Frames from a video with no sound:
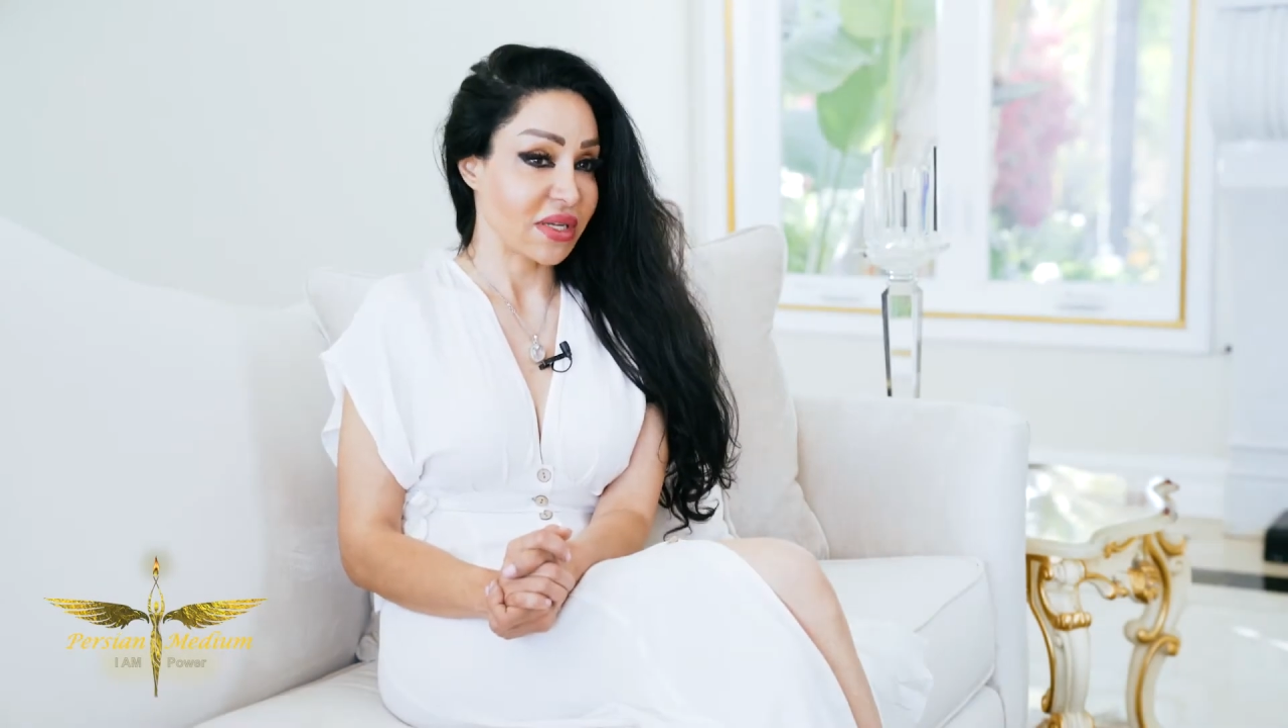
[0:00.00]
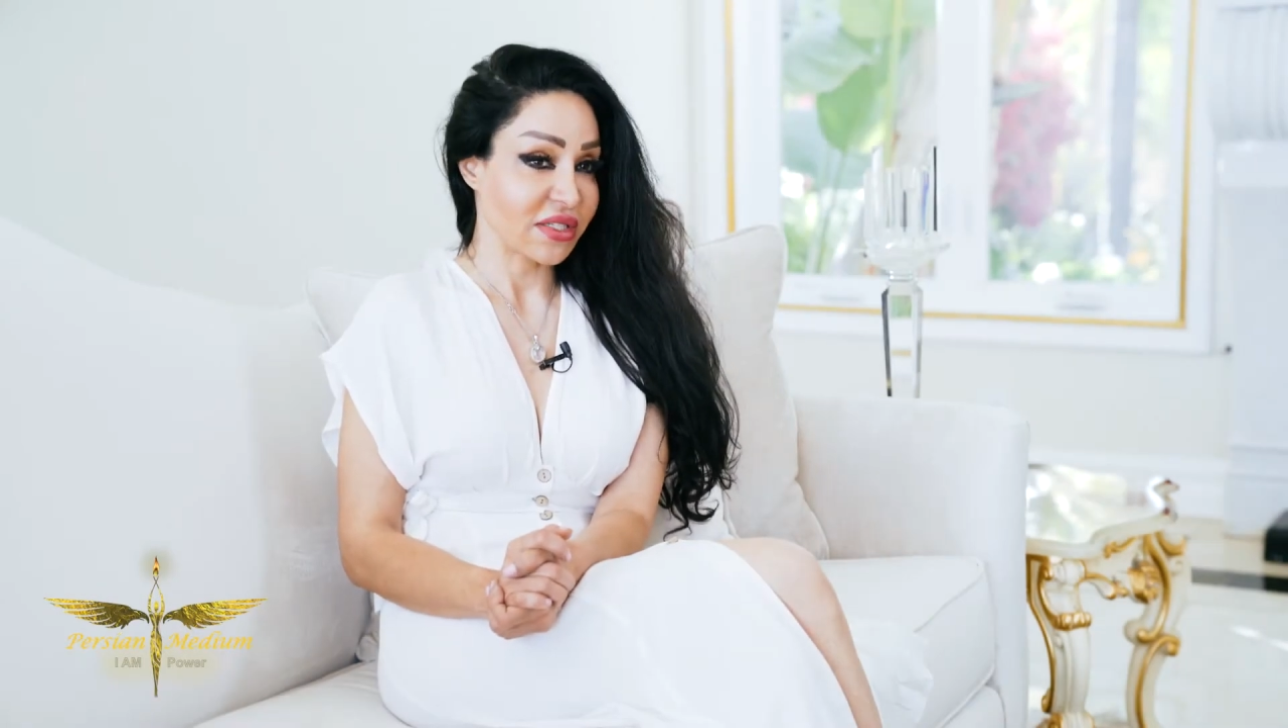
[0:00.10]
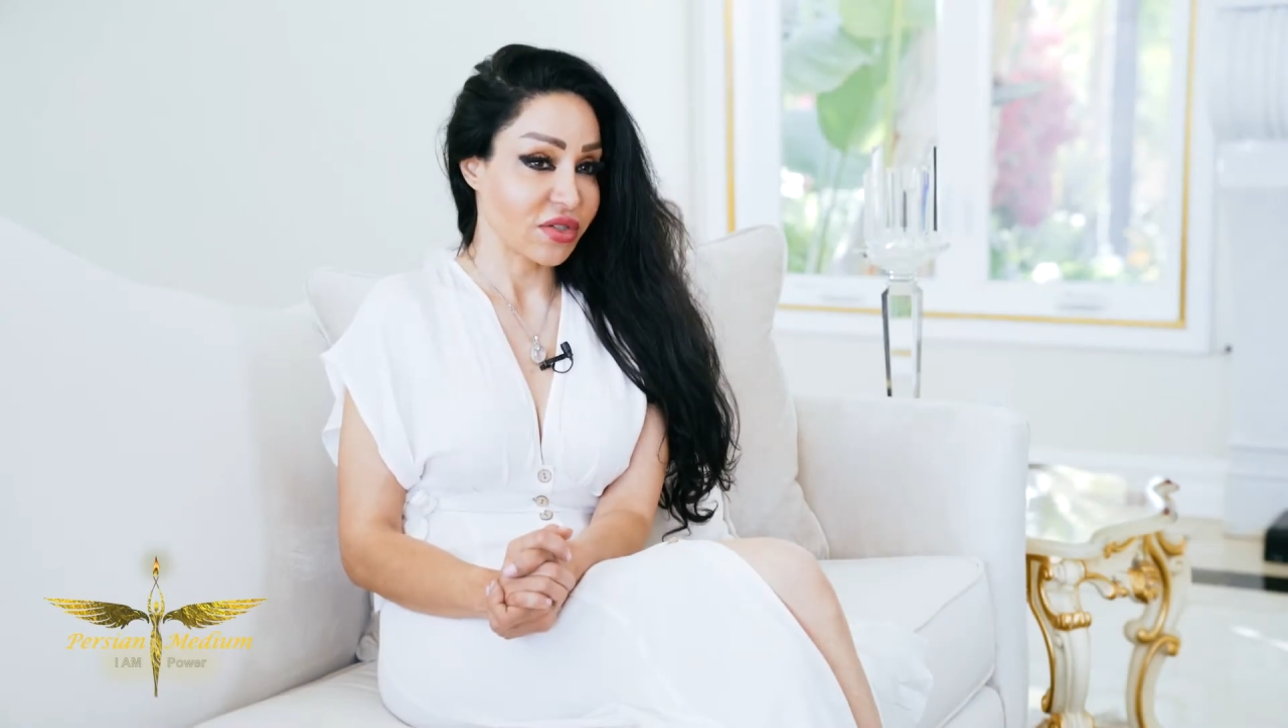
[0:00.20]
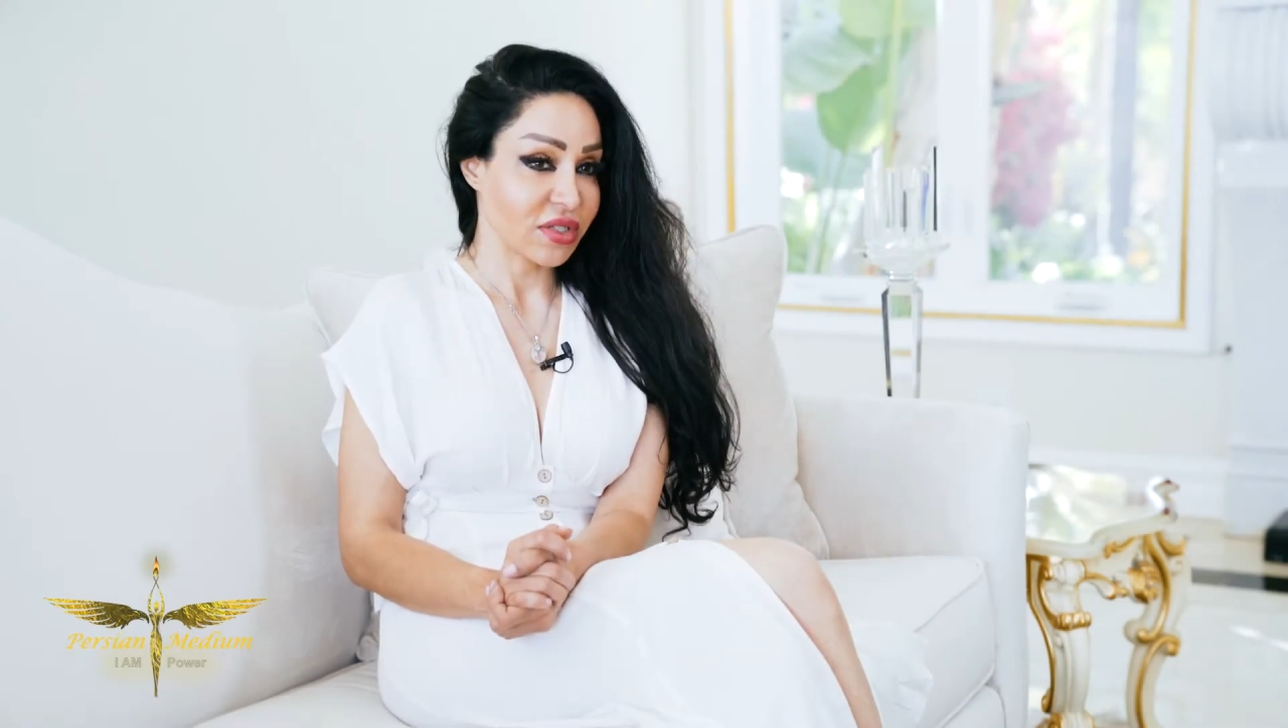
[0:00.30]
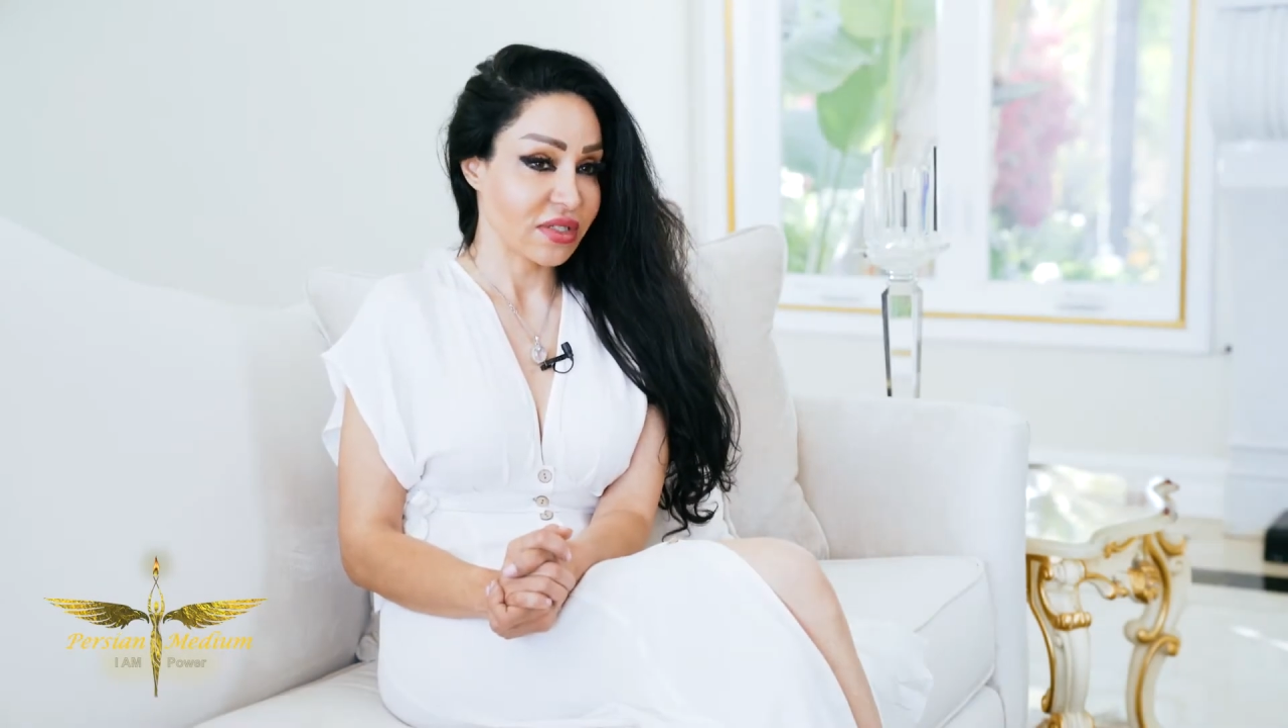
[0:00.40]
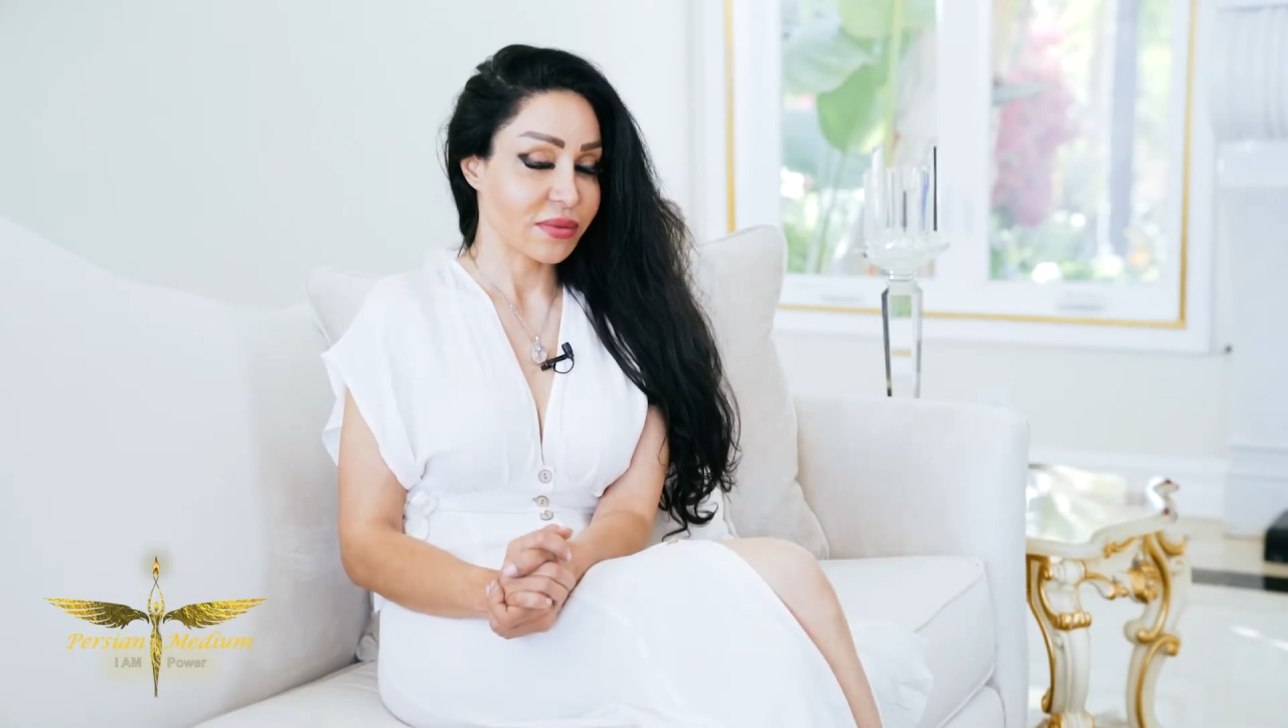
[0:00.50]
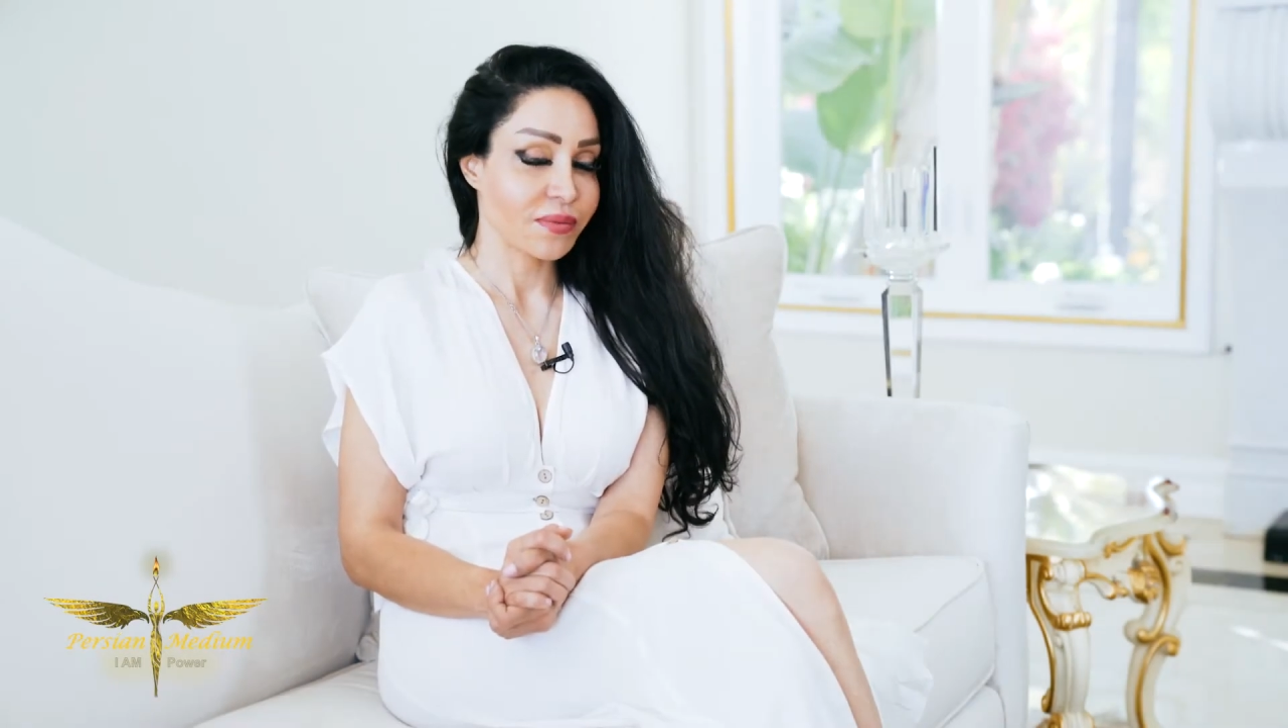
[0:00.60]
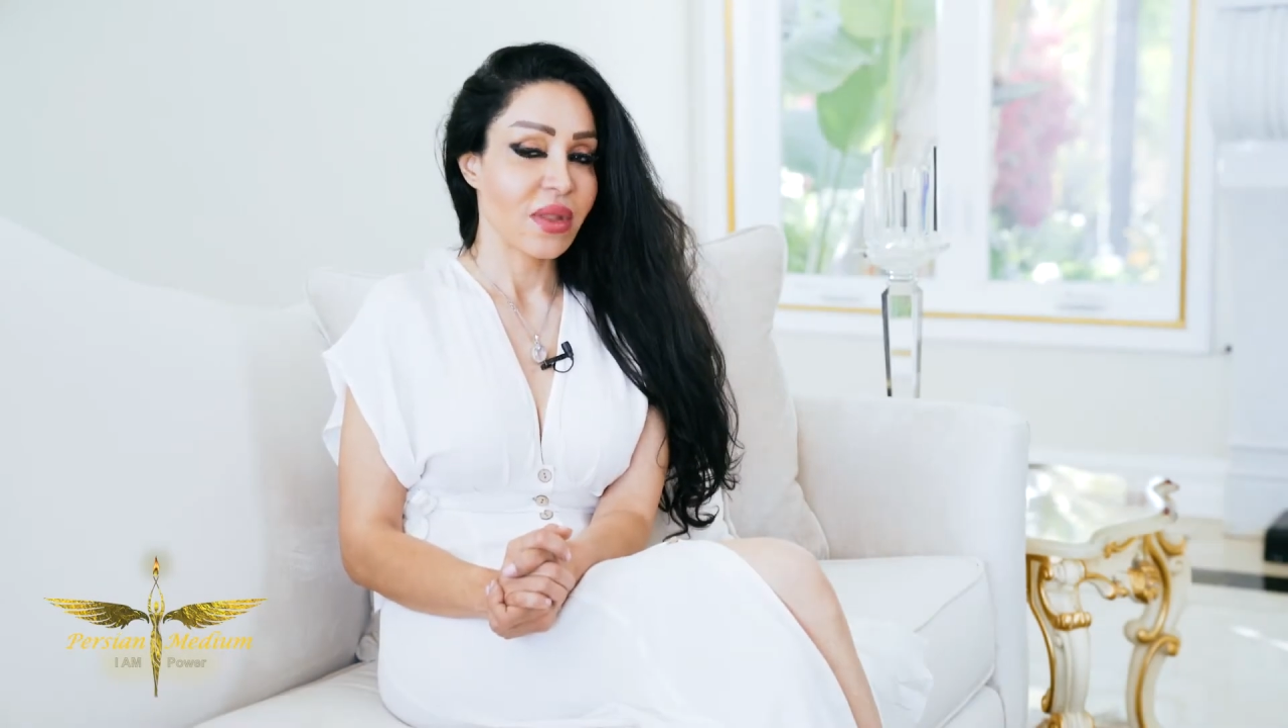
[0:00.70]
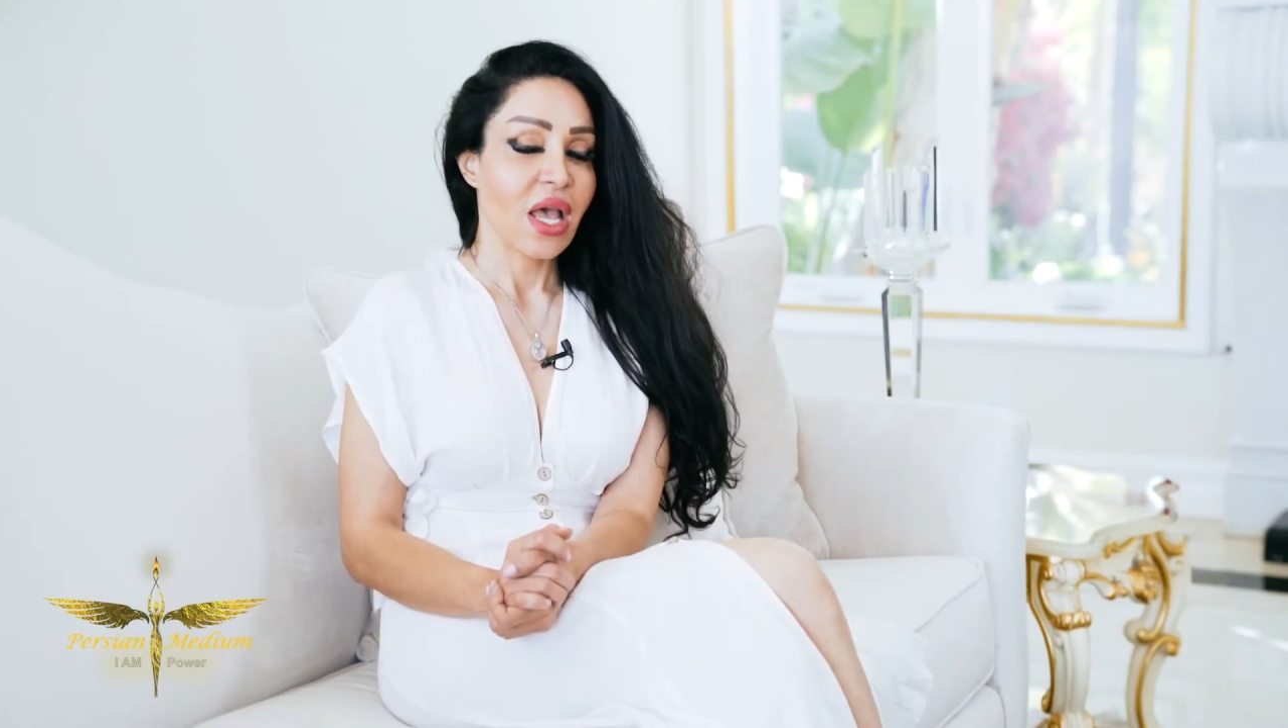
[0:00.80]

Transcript: messages.